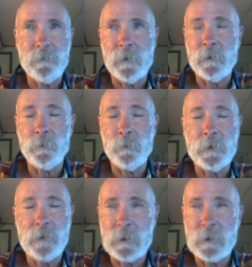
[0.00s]
we
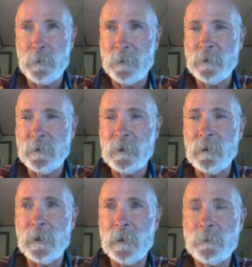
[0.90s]
talked about this in
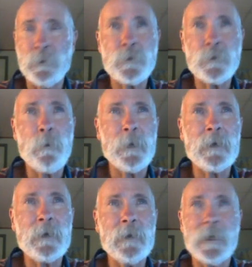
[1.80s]
class, most women in
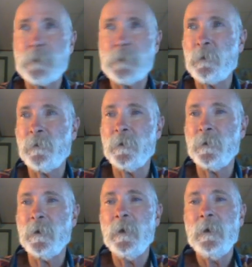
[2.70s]
class preferred
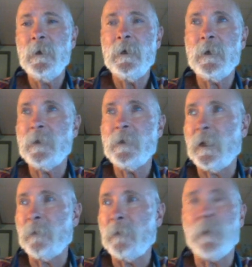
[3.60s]

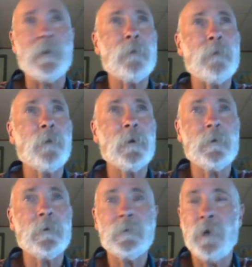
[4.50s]
dating men that were
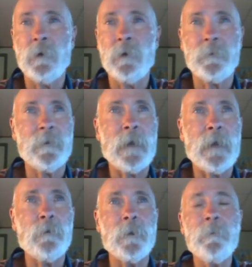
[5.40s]
taller than they
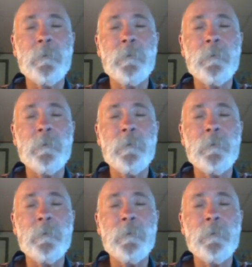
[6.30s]
were.